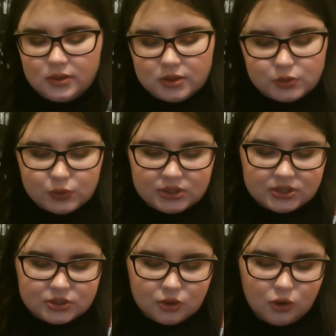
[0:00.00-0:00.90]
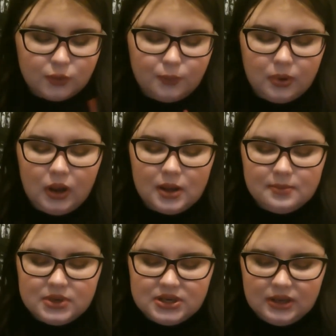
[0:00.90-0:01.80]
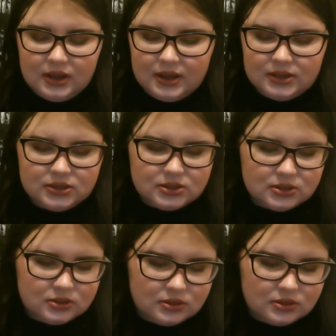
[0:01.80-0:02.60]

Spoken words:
this one is called Plum Delight.